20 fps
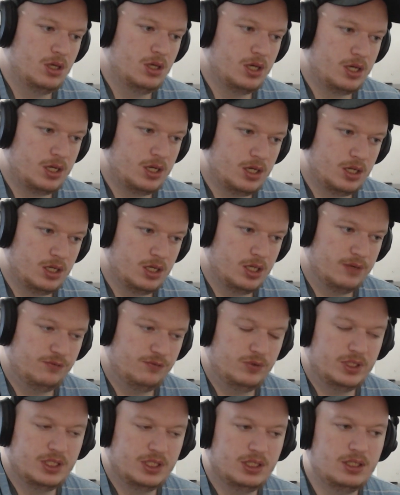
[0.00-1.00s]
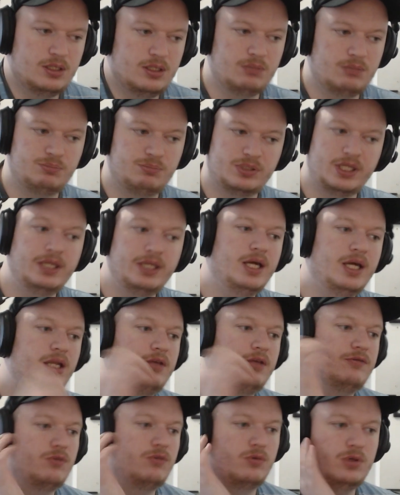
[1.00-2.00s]
If we can play knight
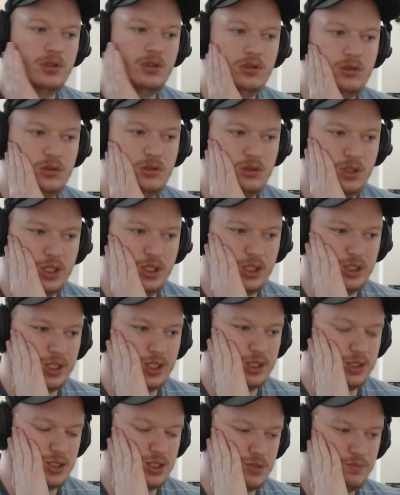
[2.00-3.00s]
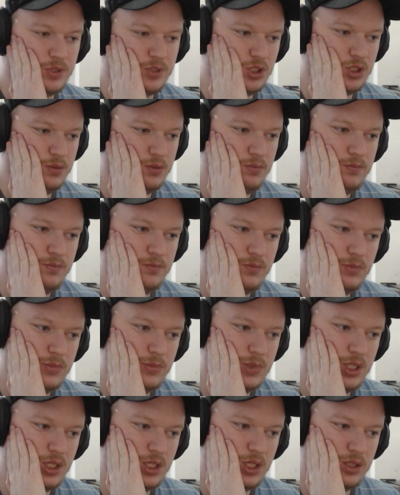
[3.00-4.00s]
e4 and get this bishop,
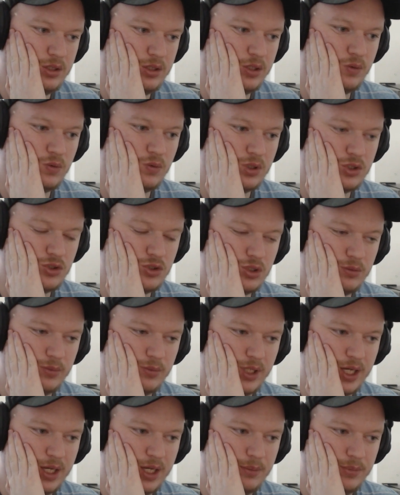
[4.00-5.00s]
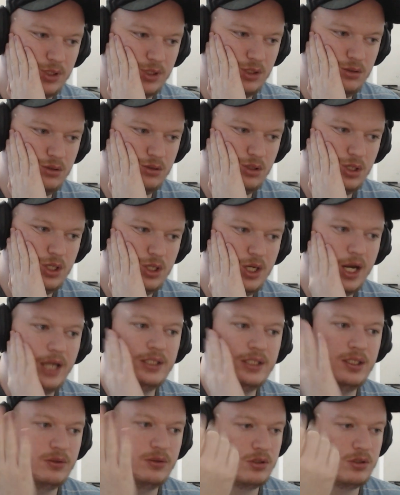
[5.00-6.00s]
then I think we're extremely happy. I
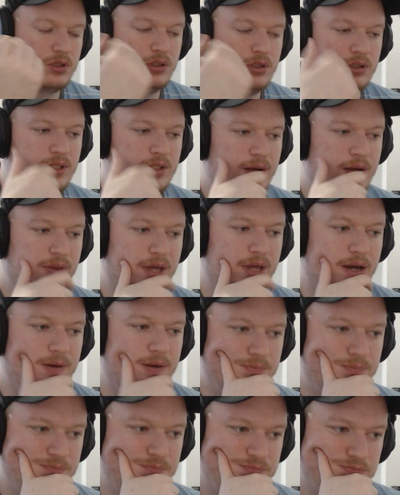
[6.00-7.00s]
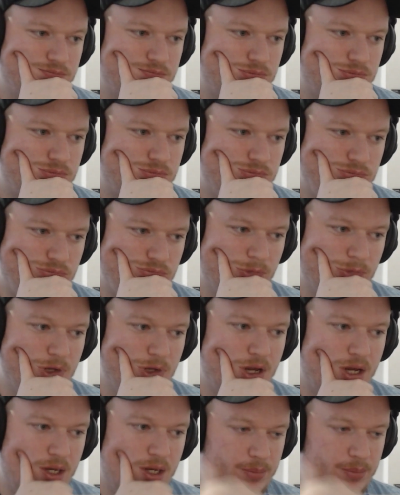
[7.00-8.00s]
doubt they're going to allow that.
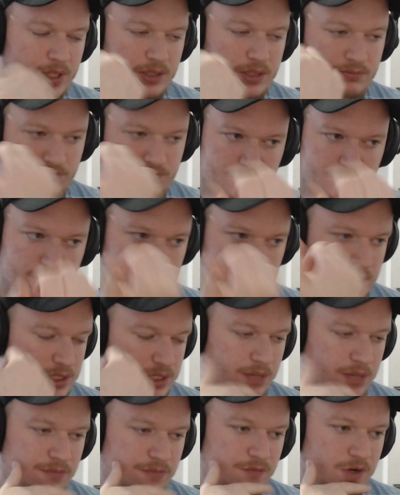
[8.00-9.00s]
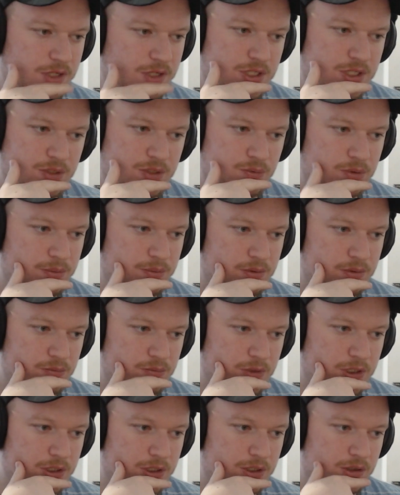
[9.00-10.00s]
But the same function
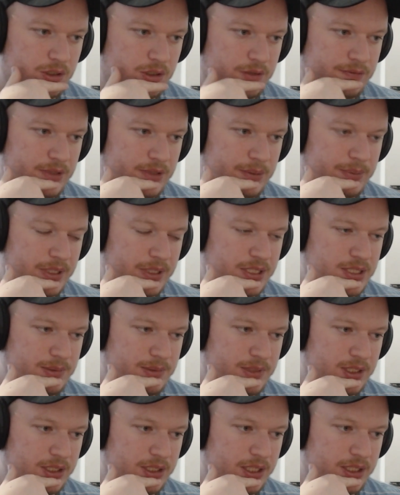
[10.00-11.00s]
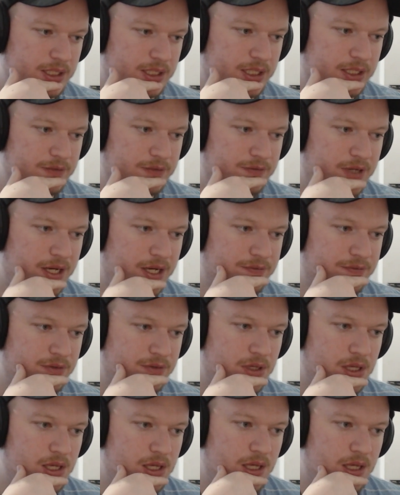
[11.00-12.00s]
would occur if they played something like knight e5,
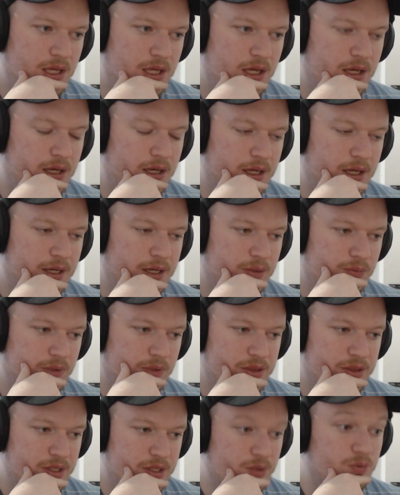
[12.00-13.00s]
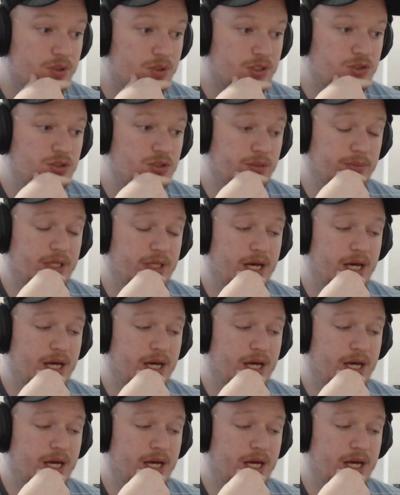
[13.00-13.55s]
where I think we're extremely